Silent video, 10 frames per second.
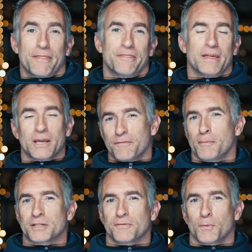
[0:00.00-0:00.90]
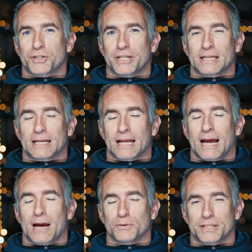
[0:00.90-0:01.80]
Thank you very much for watching.
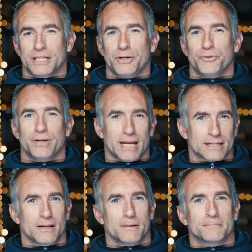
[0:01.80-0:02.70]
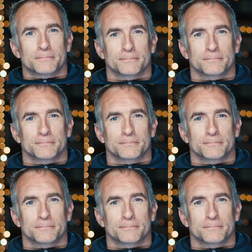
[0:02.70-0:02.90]
I will see you next time.